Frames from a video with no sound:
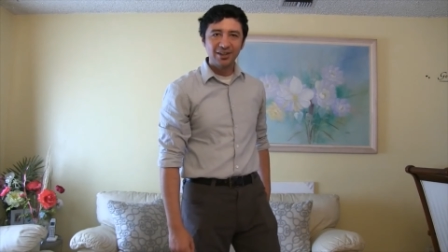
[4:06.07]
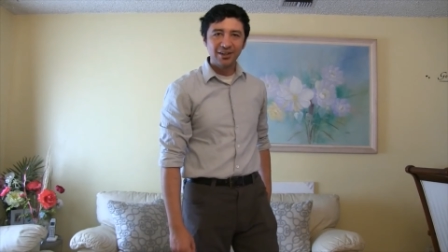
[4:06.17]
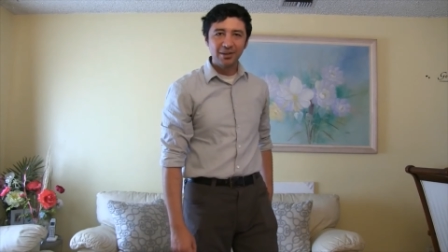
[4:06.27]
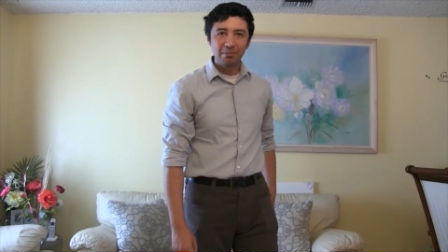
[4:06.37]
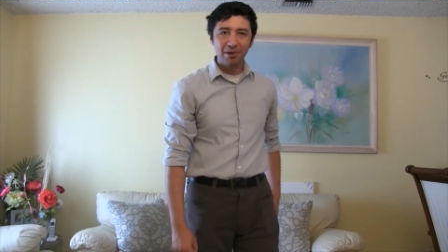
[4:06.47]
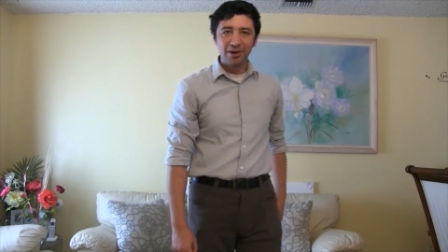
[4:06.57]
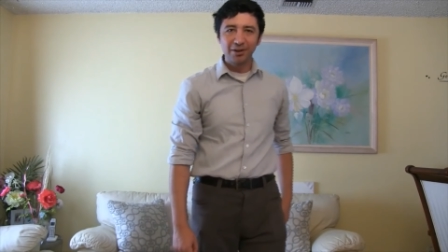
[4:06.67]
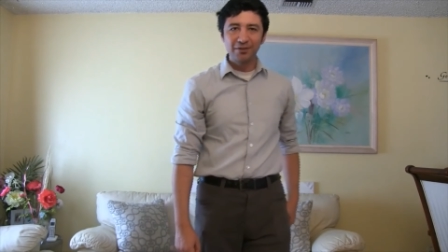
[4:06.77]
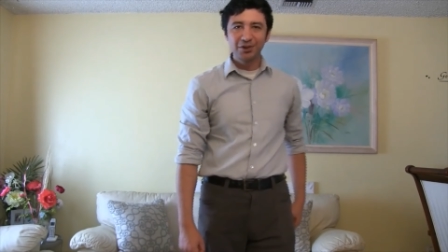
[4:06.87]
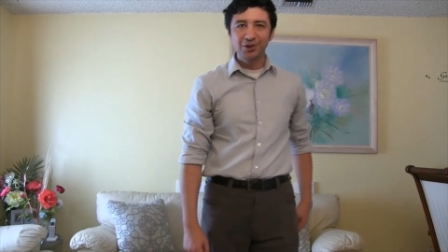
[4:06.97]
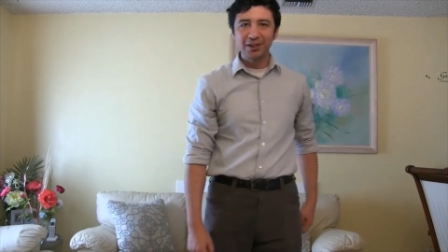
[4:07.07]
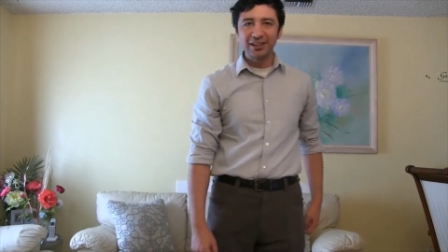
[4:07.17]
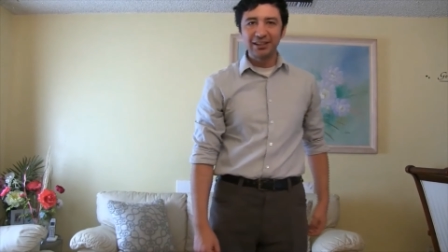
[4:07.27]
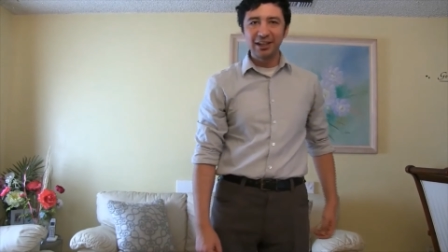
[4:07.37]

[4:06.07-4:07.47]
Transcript: on the bark of trees,